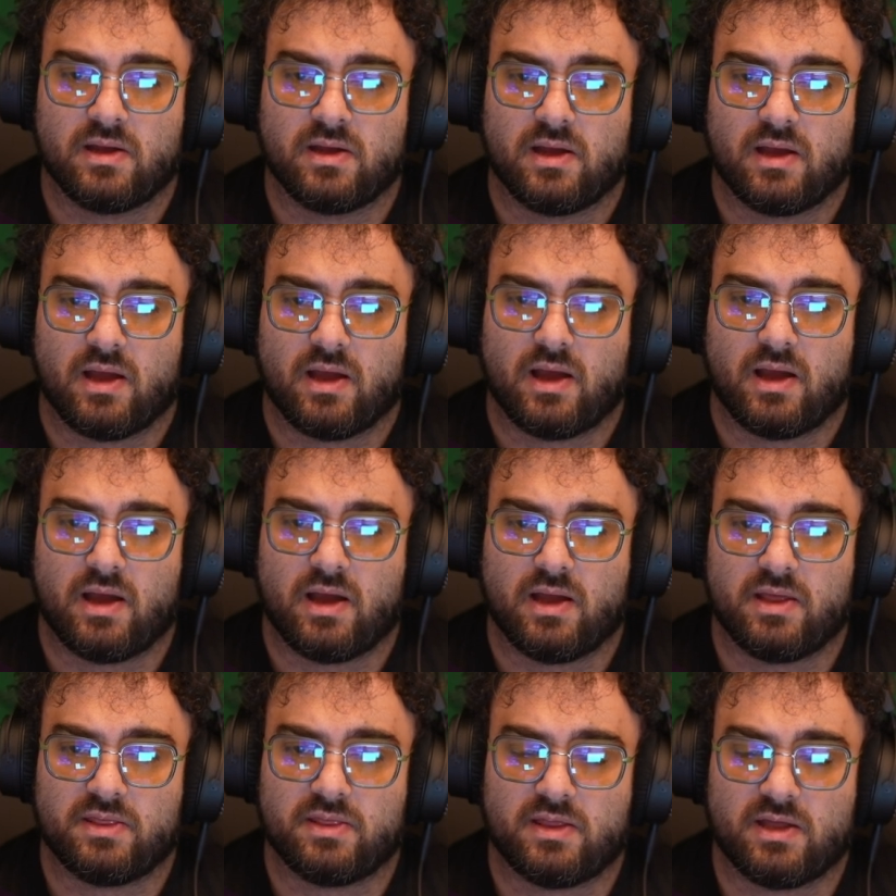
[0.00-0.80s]

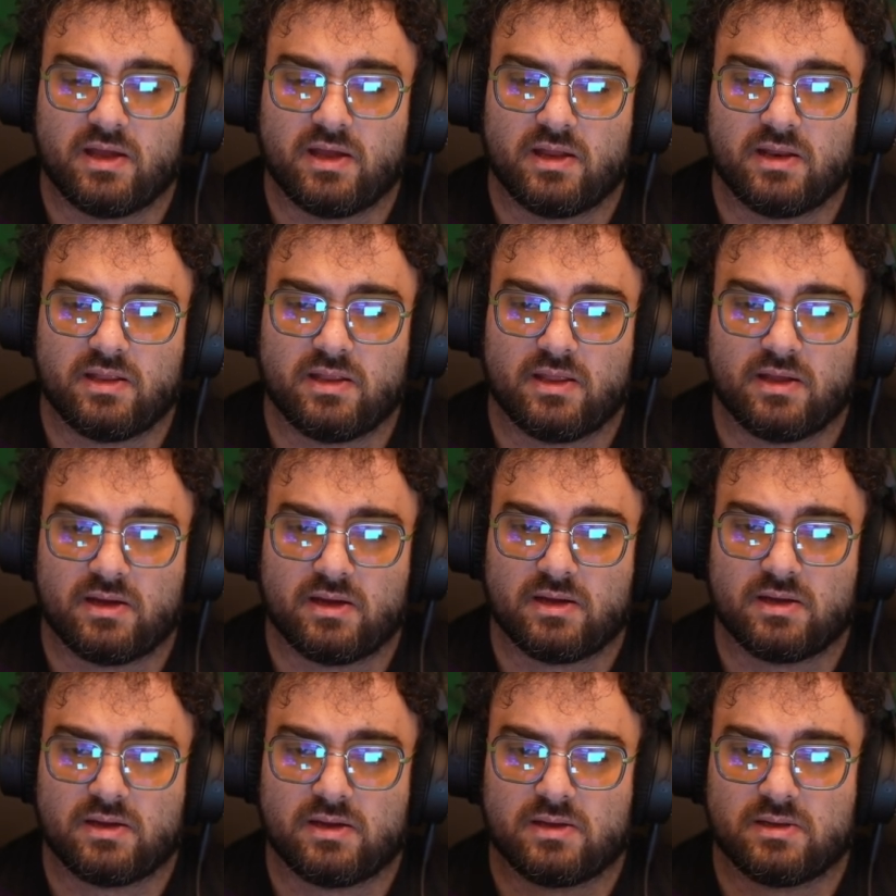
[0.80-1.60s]
and then
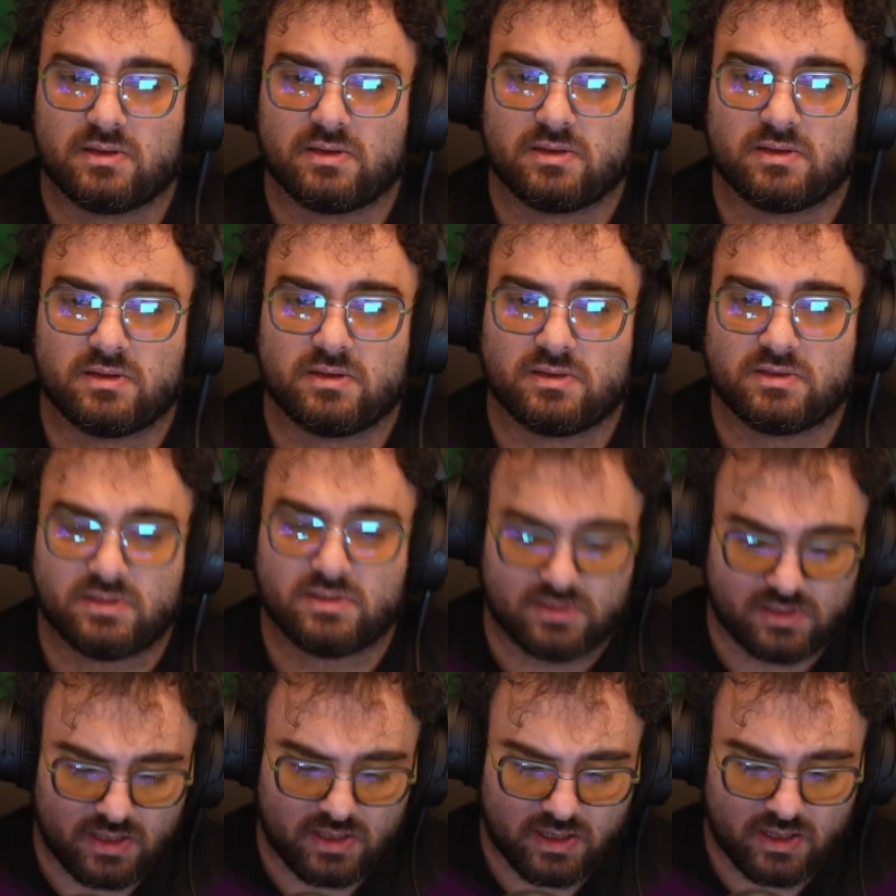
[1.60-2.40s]
the
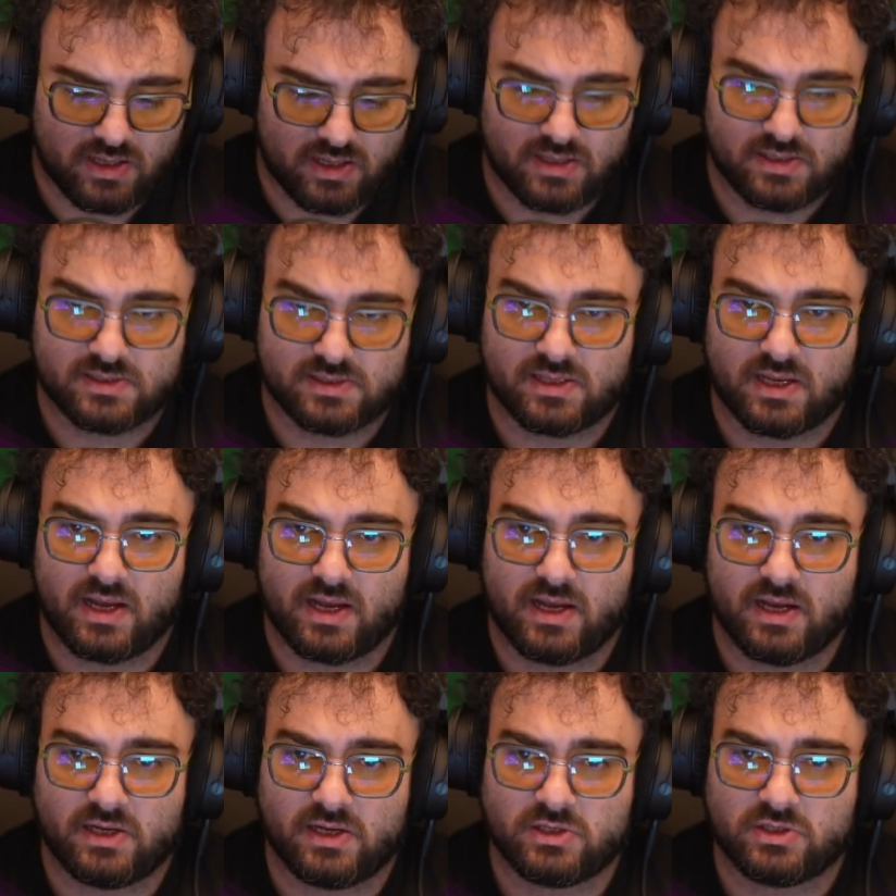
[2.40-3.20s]
string is a
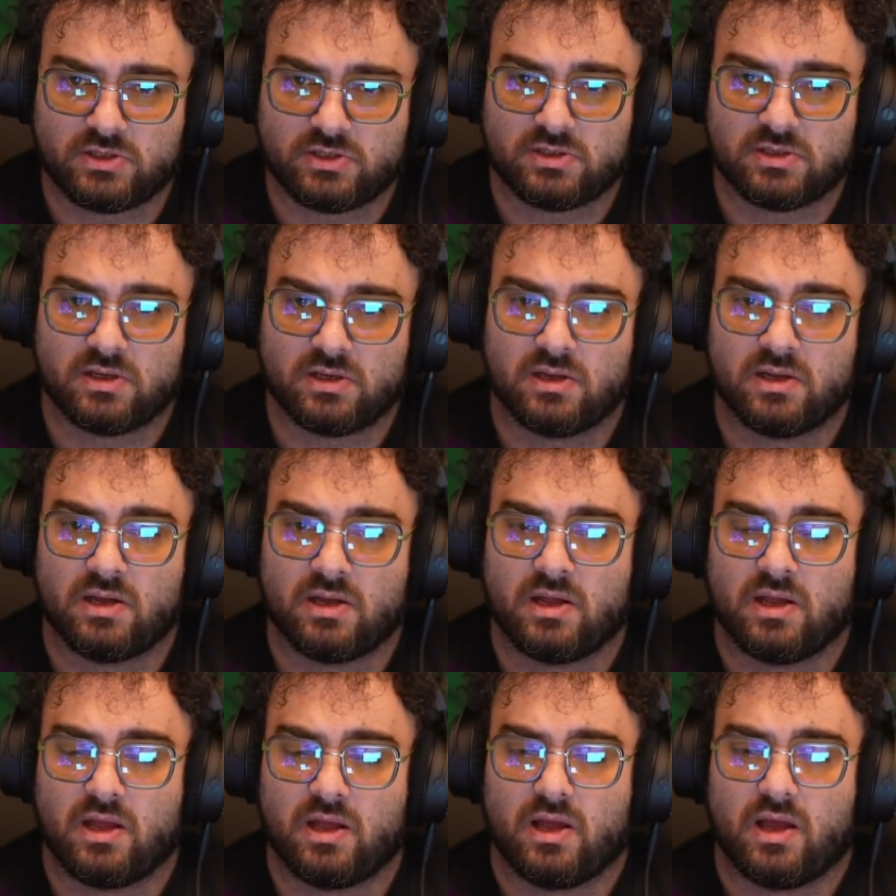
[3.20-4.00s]
hash
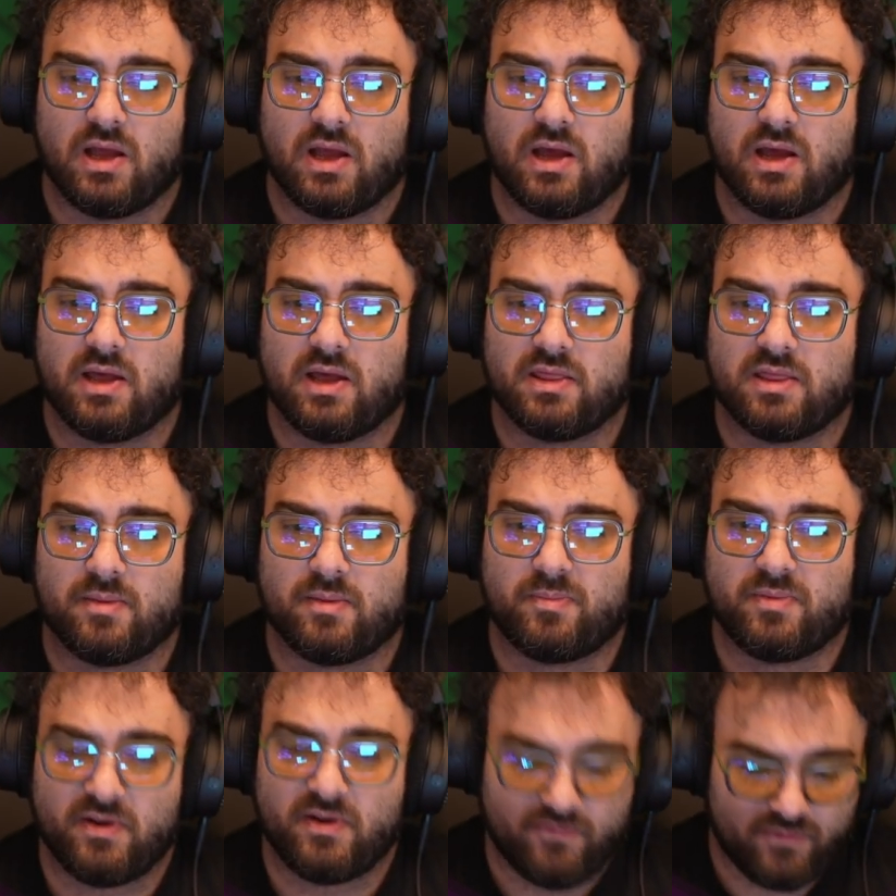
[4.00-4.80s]
and the
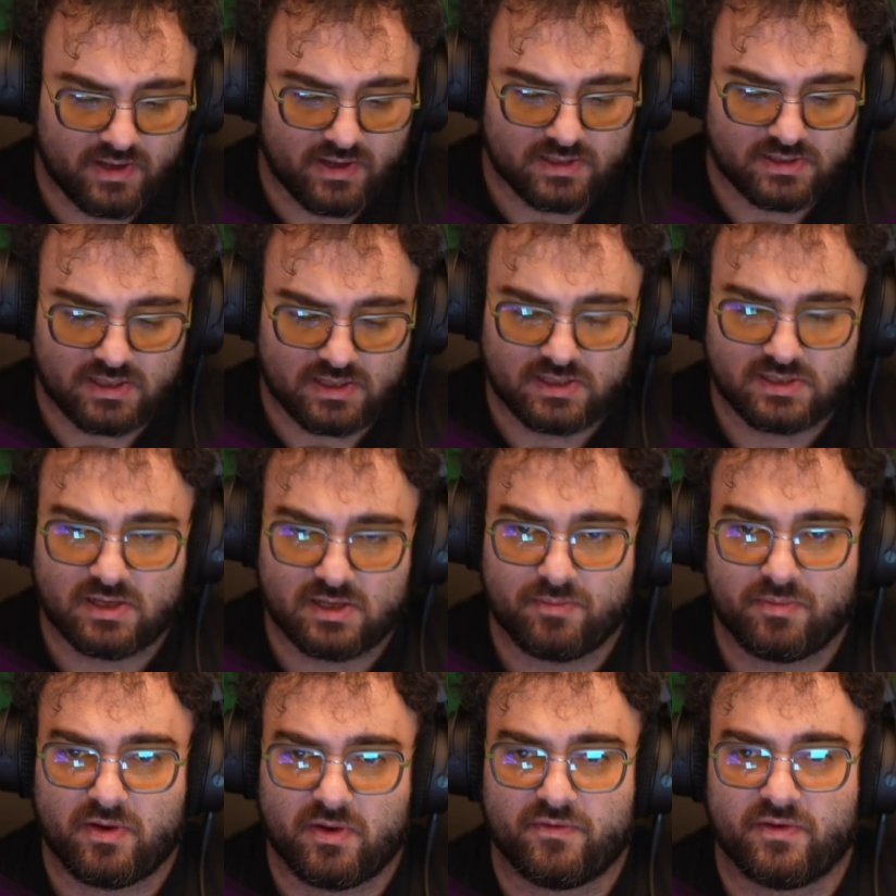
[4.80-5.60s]
prefix is a
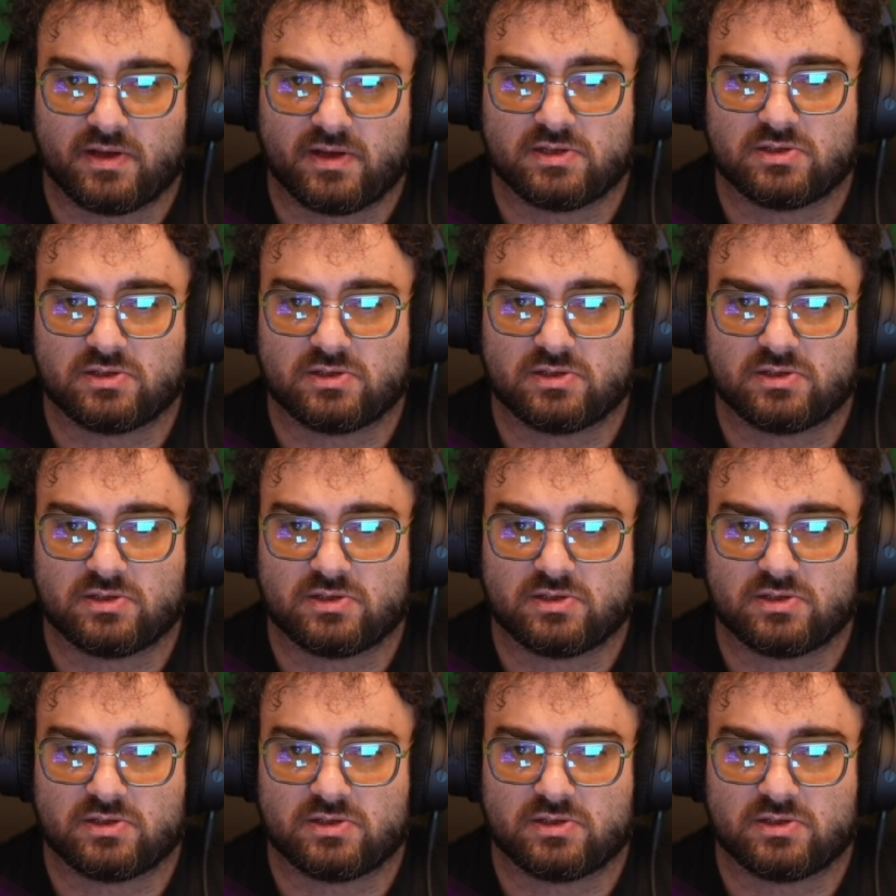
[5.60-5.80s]
prefix.